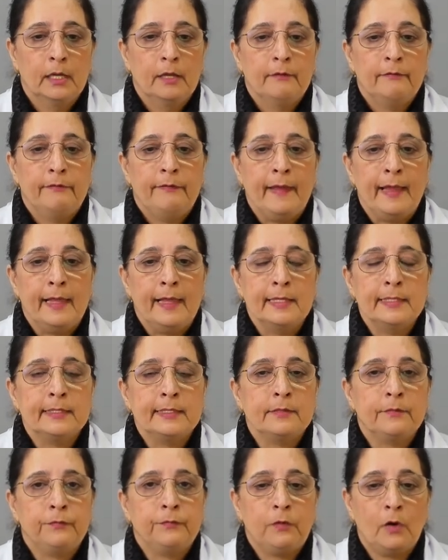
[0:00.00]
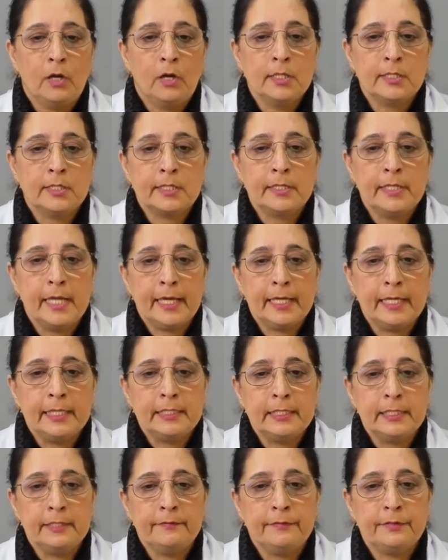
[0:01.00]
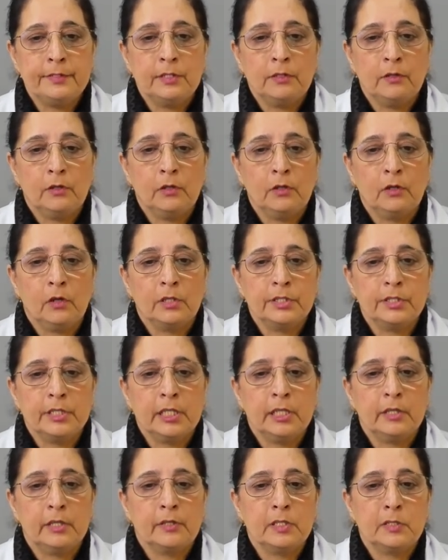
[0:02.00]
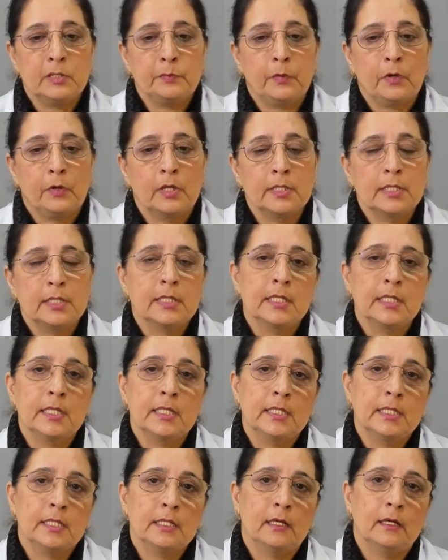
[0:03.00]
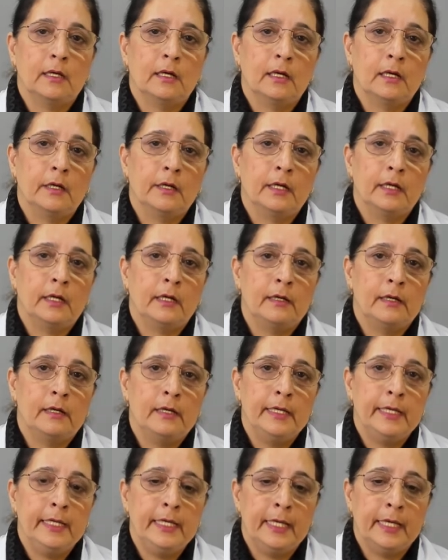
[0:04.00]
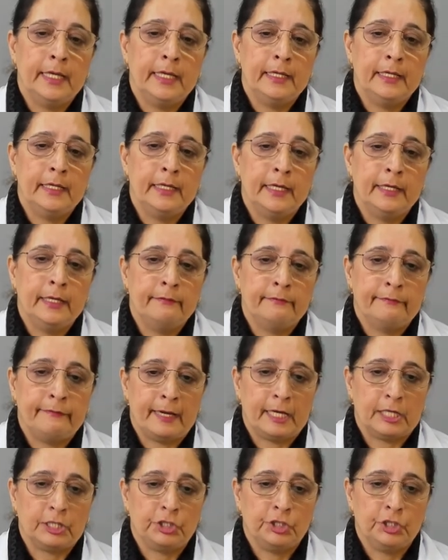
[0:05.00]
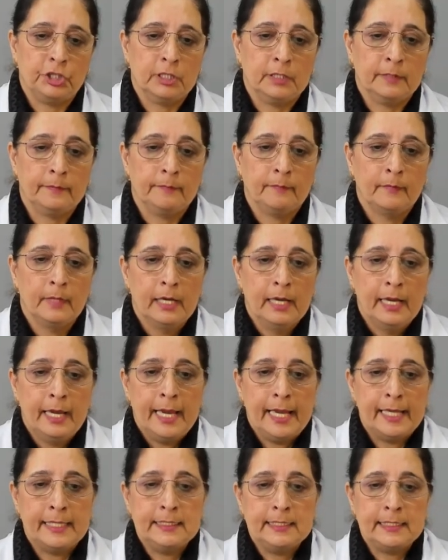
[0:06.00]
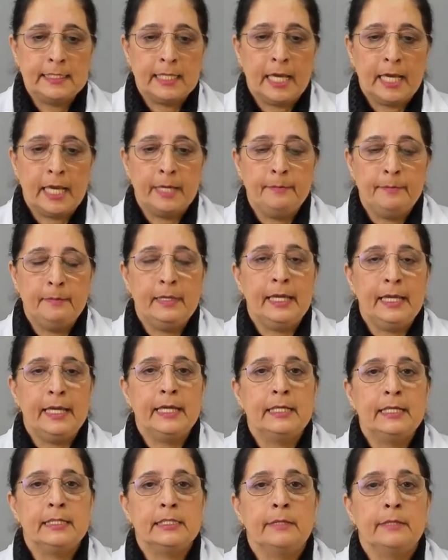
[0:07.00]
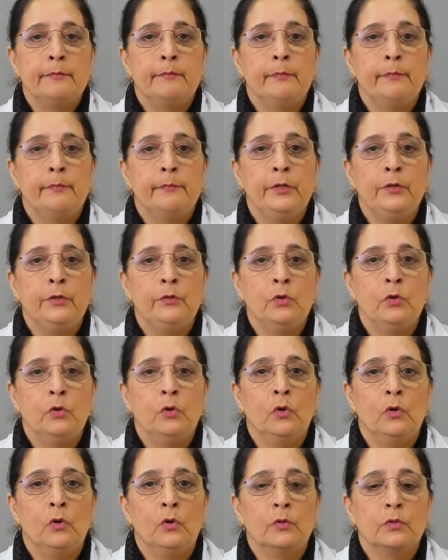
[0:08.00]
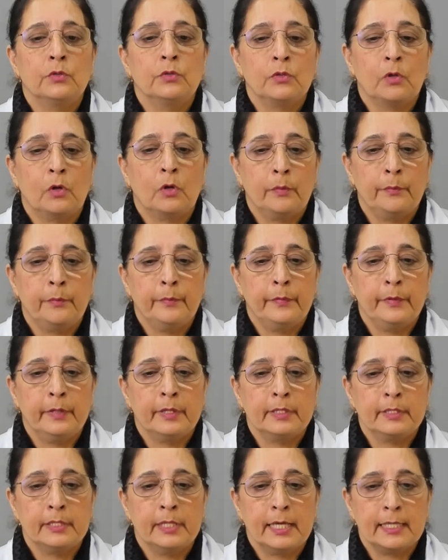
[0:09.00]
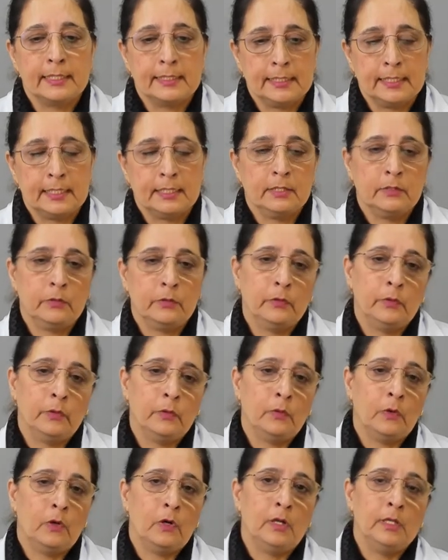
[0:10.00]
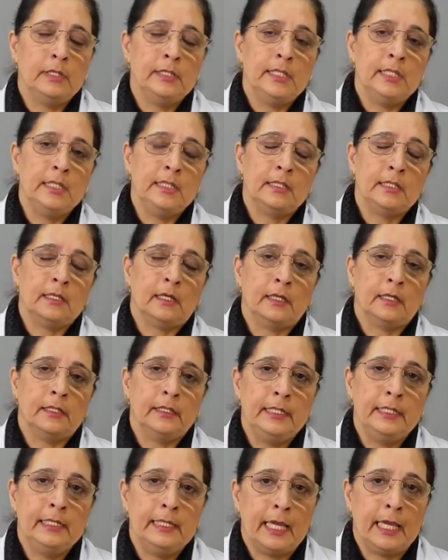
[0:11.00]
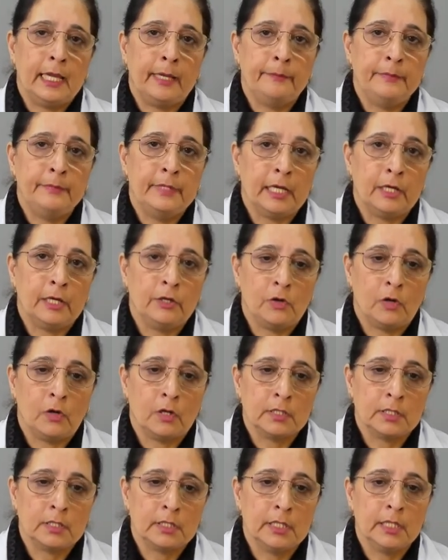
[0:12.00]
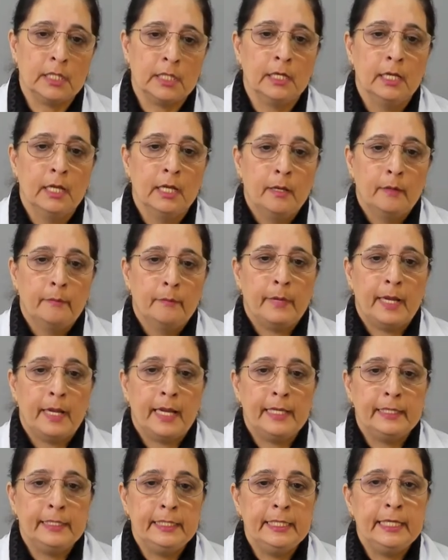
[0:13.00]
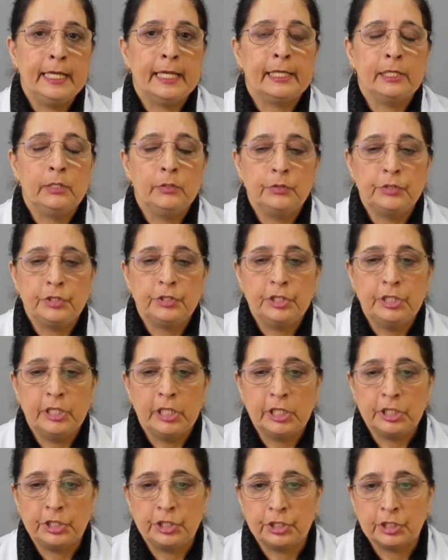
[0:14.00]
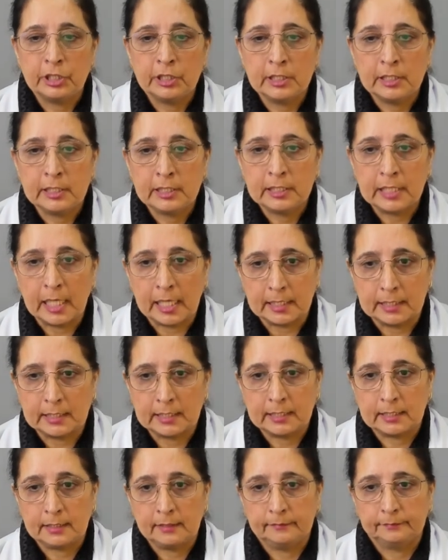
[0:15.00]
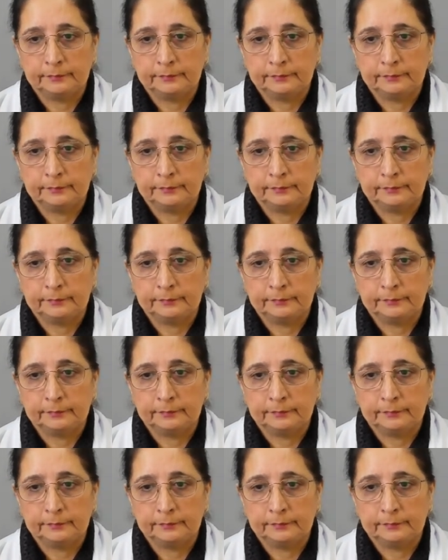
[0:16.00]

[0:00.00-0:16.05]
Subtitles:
False negative serologic responses are early in infection. Enzyme-linked immunosorbate assay. So all these are the lab diagnostic by the agglutination test.